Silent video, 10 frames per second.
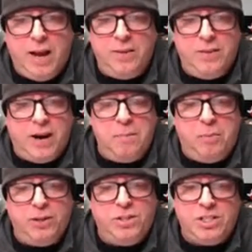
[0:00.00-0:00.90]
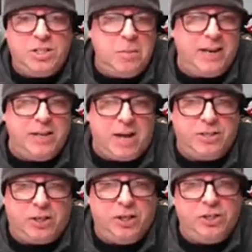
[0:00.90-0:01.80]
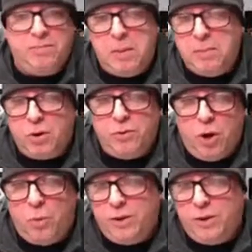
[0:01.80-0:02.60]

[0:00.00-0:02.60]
and then I put system agnostic, because if people don't know